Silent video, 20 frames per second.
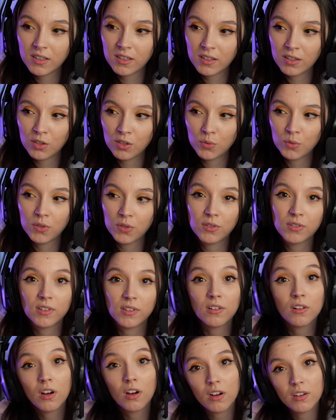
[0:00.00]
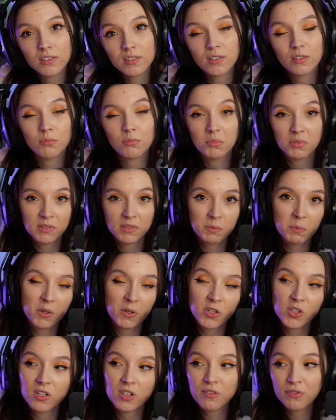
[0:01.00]
you were using costume and
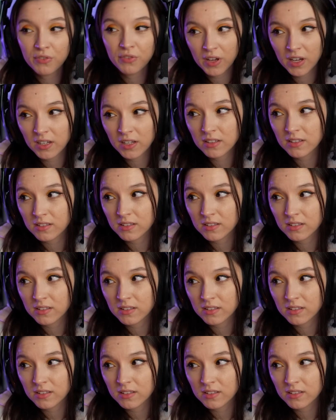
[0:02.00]
special effects